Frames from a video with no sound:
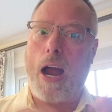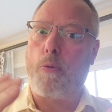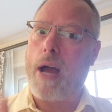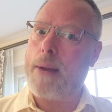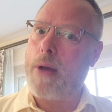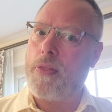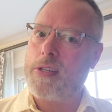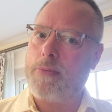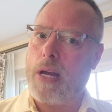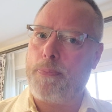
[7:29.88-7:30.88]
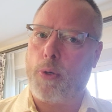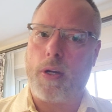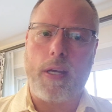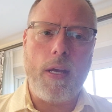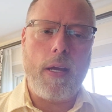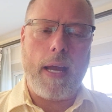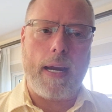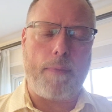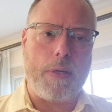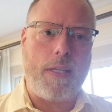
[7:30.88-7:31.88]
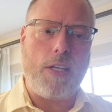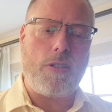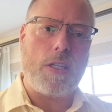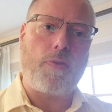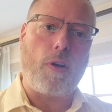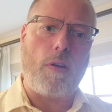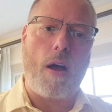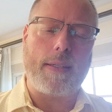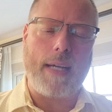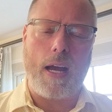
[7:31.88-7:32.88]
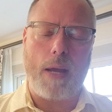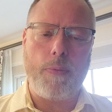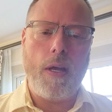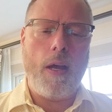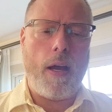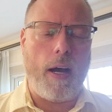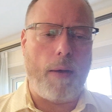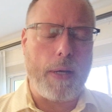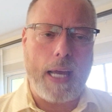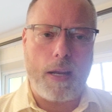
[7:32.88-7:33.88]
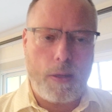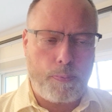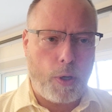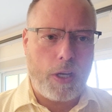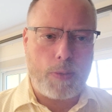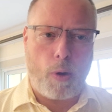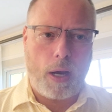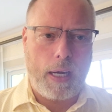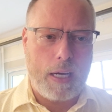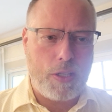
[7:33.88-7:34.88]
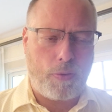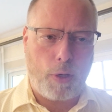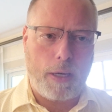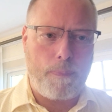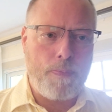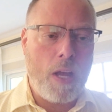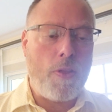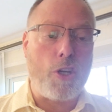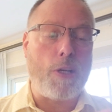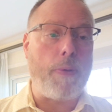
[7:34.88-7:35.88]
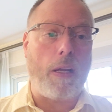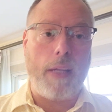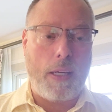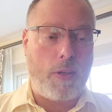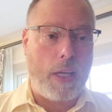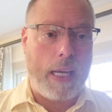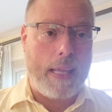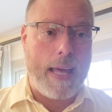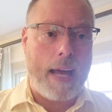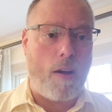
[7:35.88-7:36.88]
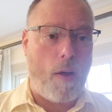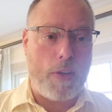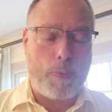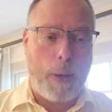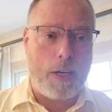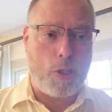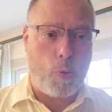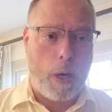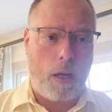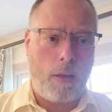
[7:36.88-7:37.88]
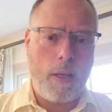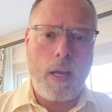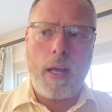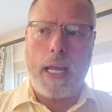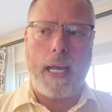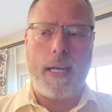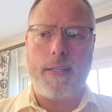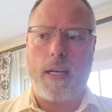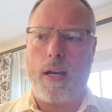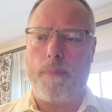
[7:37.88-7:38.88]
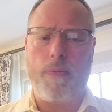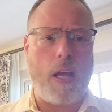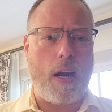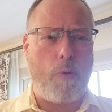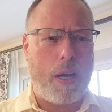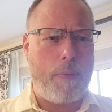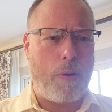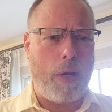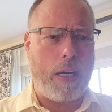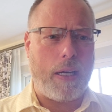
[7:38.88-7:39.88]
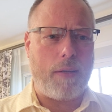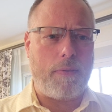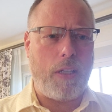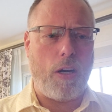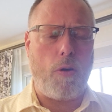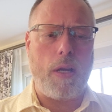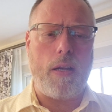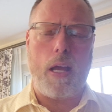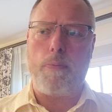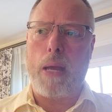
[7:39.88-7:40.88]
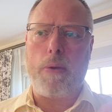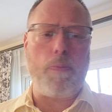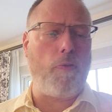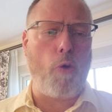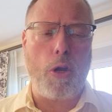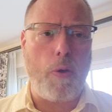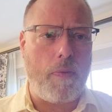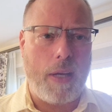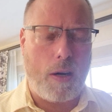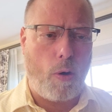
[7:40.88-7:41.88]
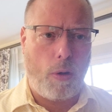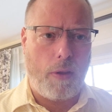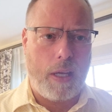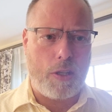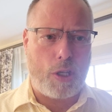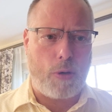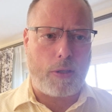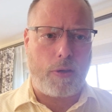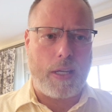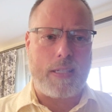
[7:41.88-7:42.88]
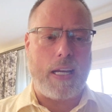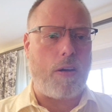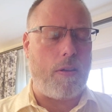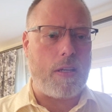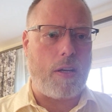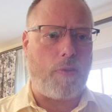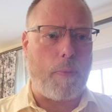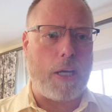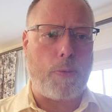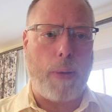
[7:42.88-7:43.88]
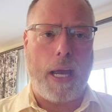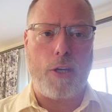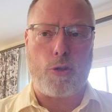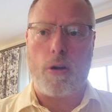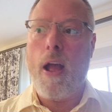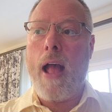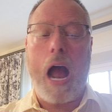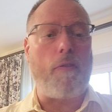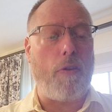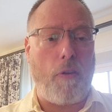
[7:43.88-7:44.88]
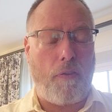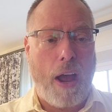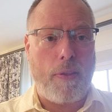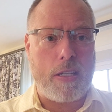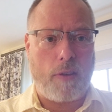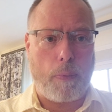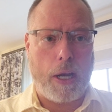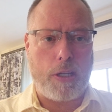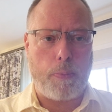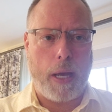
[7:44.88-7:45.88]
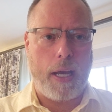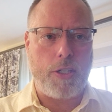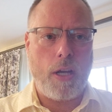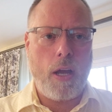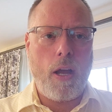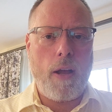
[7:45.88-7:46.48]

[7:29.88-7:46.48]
I write about this in my book, and I've been teaching this for a long time. Again, the book is Marketing is Freedom. There should be a link to getting that on this page as well. And I recommend reading it. You know, and maybe before you even get a hold of the instructor that sent you to this information page, or however you found this information page,